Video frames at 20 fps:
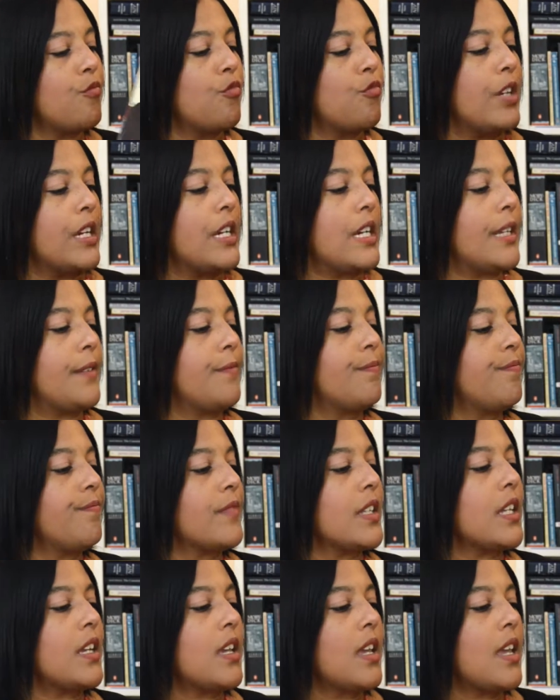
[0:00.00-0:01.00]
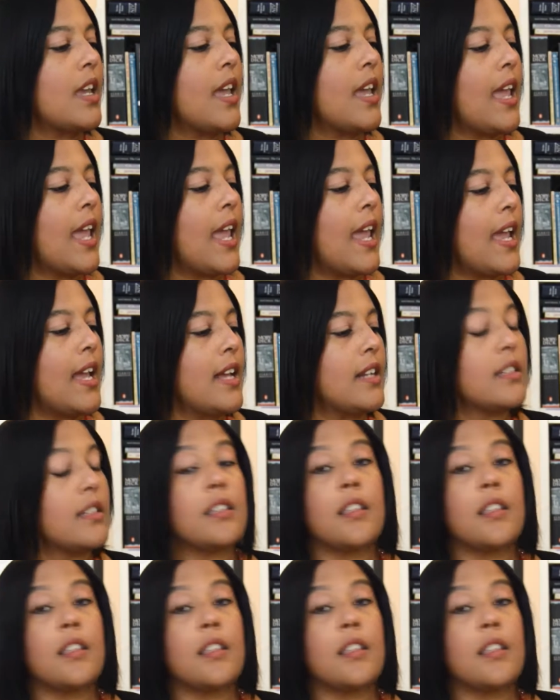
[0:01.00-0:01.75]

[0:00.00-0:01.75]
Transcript: Read it. And